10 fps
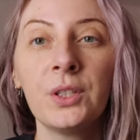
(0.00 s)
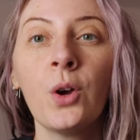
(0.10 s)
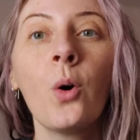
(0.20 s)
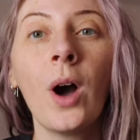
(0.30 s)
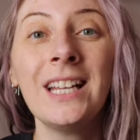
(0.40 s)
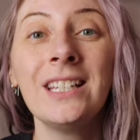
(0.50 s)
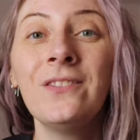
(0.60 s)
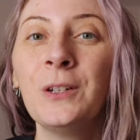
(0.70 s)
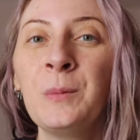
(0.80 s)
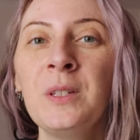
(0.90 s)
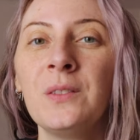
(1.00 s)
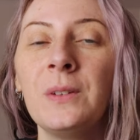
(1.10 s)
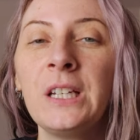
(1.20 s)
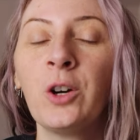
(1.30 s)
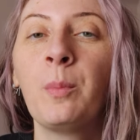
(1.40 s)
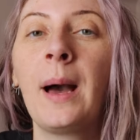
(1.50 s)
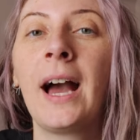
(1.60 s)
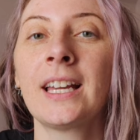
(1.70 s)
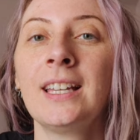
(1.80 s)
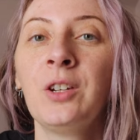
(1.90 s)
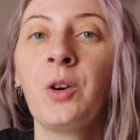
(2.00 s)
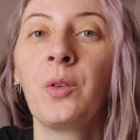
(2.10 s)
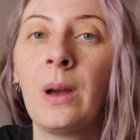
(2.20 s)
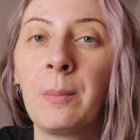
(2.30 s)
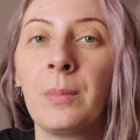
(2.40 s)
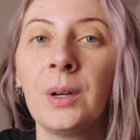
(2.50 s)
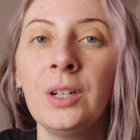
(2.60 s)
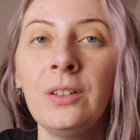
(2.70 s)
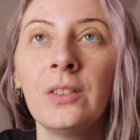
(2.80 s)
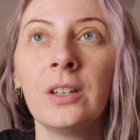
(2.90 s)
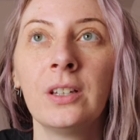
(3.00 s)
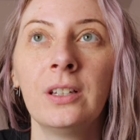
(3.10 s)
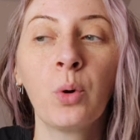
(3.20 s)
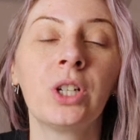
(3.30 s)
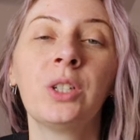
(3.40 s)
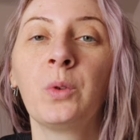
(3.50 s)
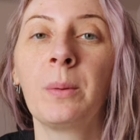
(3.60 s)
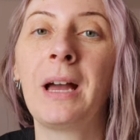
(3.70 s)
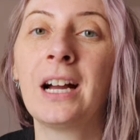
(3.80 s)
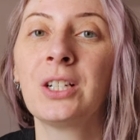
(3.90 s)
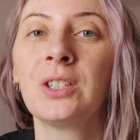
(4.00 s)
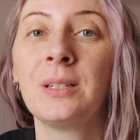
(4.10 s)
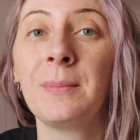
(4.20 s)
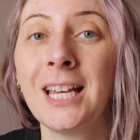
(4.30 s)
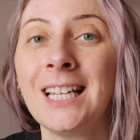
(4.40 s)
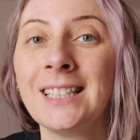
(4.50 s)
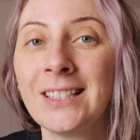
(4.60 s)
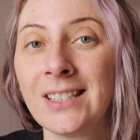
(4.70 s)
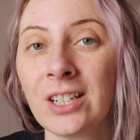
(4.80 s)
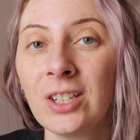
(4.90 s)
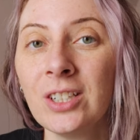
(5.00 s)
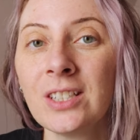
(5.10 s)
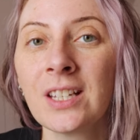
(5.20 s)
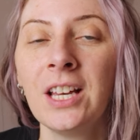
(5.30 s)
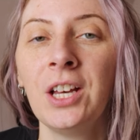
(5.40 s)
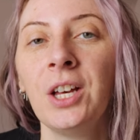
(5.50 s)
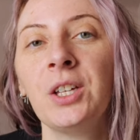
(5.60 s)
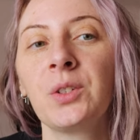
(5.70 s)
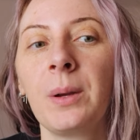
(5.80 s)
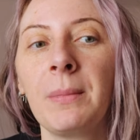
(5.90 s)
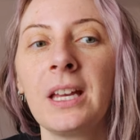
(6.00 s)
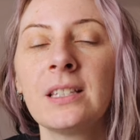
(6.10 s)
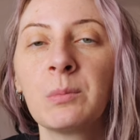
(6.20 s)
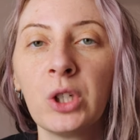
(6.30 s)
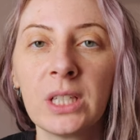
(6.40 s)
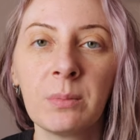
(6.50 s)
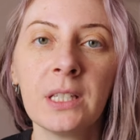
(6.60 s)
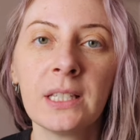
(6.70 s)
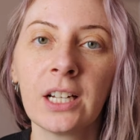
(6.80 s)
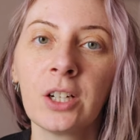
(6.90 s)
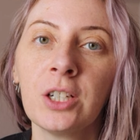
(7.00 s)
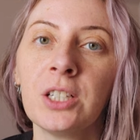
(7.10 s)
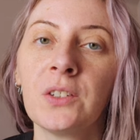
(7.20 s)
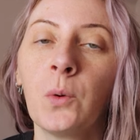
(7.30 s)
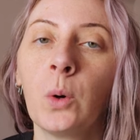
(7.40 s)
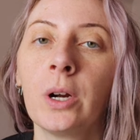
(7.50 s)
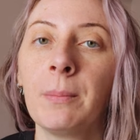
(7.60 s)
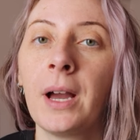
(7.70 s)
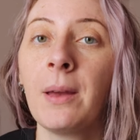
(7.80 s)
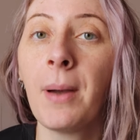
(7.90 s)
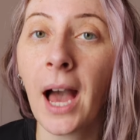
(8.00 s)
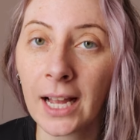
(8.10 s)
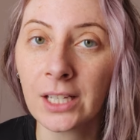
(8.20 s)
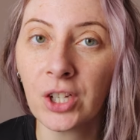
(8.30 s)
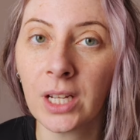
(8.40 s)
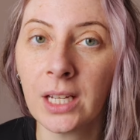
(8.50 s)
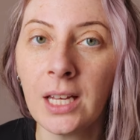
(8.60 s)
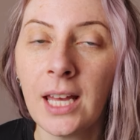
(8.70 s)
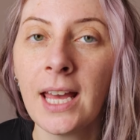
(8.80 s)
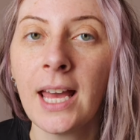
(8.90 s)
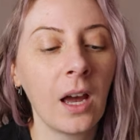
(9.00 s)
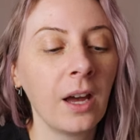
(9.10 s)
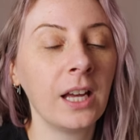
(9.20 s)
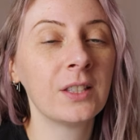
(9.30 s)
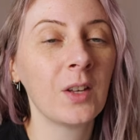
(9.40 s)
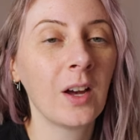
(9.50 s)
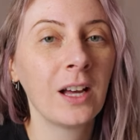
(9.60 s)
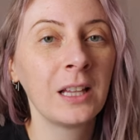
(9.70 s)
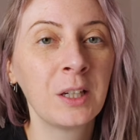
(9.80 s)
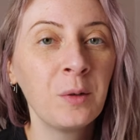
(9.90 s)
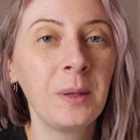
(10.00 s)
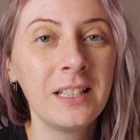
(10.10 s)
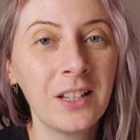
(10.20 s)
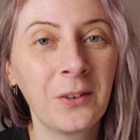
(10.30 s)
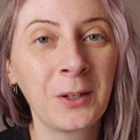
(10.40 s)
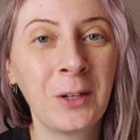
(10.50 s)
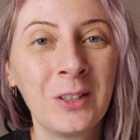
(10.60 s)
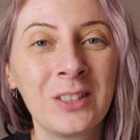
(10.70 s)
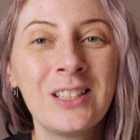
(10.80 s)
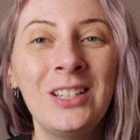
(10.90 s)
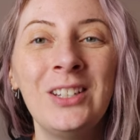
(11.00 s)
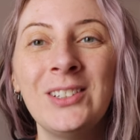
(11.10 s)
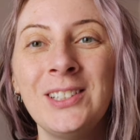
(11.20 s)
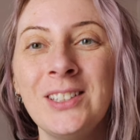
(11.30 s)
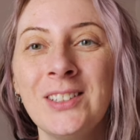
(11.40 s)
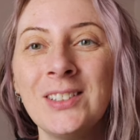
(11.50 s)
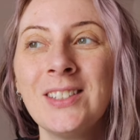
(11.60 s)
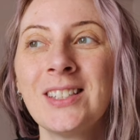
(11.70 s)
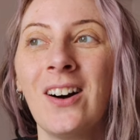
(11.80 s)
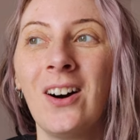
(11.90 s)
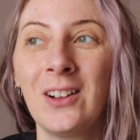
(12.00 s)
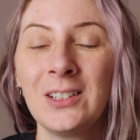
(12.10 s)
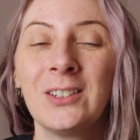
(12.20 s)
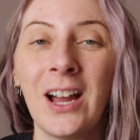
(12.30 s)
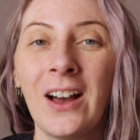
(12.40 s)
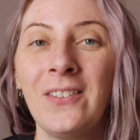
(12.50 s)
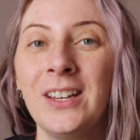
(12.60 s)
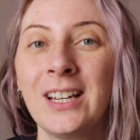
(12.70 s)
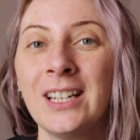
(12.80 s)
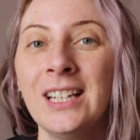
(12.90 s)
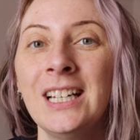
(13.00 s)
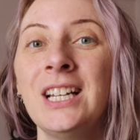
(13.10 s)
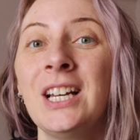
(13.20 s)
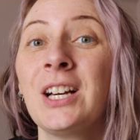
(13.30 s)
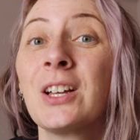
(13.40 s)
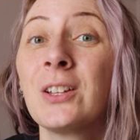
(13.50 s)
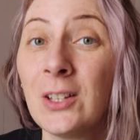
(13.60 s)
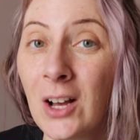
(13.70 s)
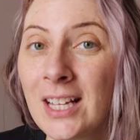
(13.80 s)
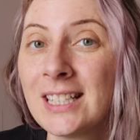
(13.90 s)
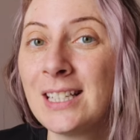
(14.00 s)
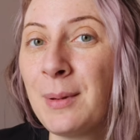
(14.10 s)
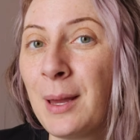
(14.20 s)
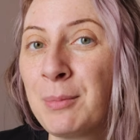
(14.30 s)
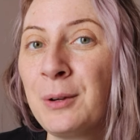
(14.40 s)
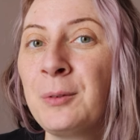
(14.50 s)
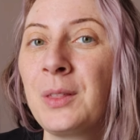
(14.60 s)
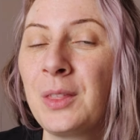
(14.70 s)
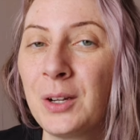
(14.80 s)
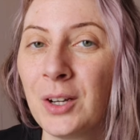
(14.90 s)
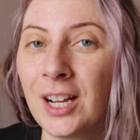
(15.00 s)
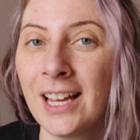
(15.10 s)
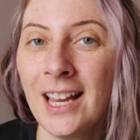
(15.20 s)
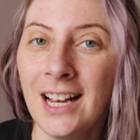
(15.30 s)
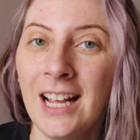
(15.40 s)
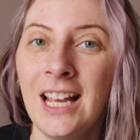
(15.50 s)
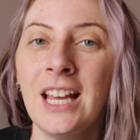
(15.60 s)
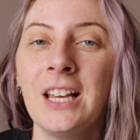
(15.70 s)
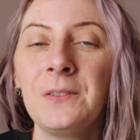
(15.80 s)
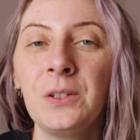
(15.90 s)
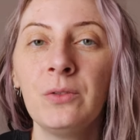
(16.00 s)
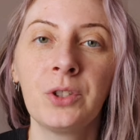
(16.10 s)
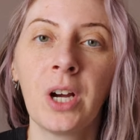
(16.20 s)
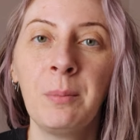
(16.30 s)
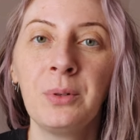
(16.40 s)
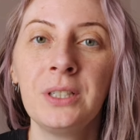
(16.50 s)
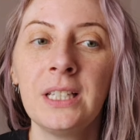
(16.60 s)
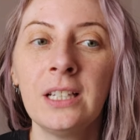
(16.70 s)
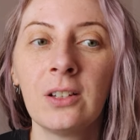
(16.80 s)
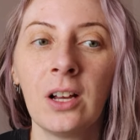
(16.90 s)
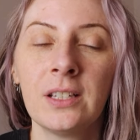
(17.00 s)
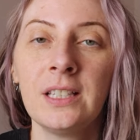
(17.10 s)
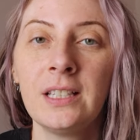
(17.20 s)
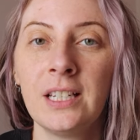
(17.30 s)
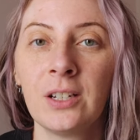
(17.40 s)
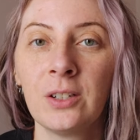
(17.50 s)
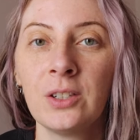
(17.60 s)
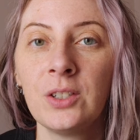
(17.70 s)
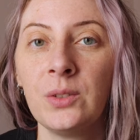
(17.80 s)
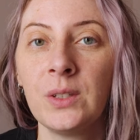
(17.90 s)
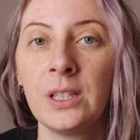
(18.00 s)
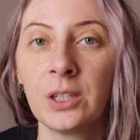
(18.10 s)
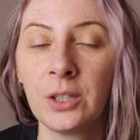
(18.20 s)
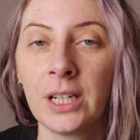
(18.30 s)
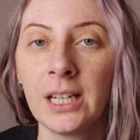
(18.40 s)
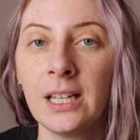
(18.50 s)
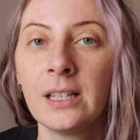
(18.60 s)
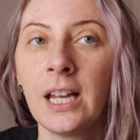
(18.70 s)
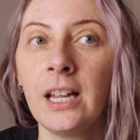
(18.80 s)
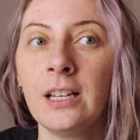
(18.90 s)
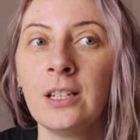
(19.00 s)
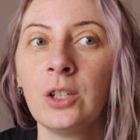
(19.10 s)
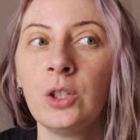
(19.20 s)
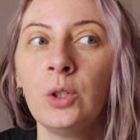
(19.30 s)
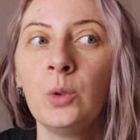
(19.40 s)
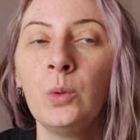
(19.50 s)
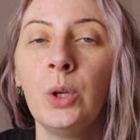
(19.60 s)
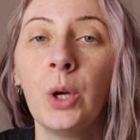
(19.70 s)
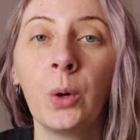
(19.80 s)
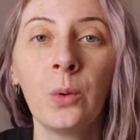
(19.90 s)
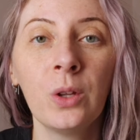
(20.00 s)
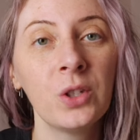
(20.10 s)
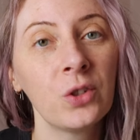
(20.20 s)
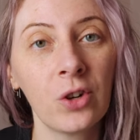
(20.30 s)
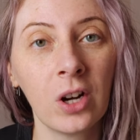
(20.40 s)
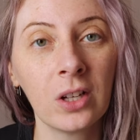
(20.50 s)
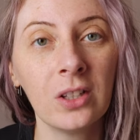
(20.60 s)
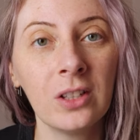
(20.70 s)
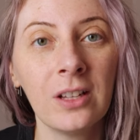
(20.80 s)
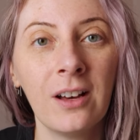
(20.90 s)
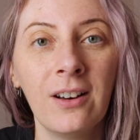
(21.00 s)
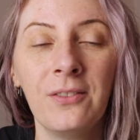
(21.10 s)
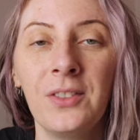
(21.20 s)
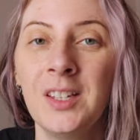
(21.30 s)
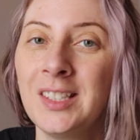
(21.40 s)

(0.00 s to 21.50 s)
so I did film this video back in November, the portion where I'm actually making the stickers. So I made some Christmas stickers for my packaging. Uh, it's a little bit difficult to use holographic glossy paper with the Cricut. If you've tried printing glossy stickers using the Cricut, then you know the struggle of the